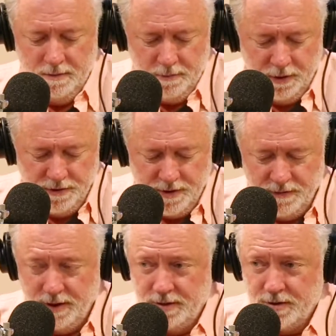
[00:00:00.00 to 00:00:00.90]
most
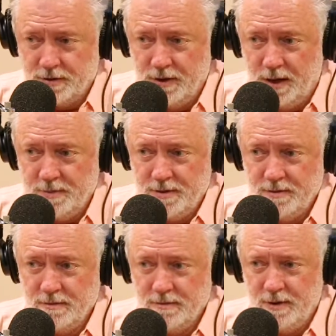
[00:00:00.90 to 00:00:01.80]
of these
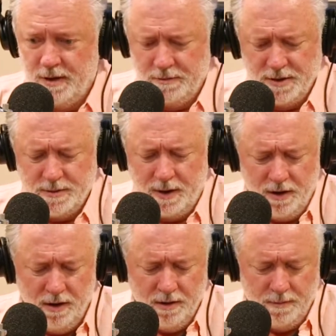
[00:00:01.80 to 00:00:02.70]
trips. Just about
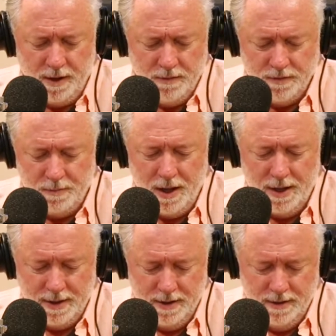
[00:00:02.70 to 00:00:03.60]
all of them. I was
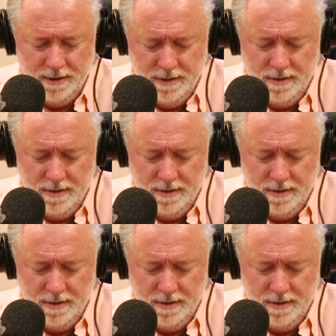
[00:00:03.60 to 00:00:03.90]
blogging.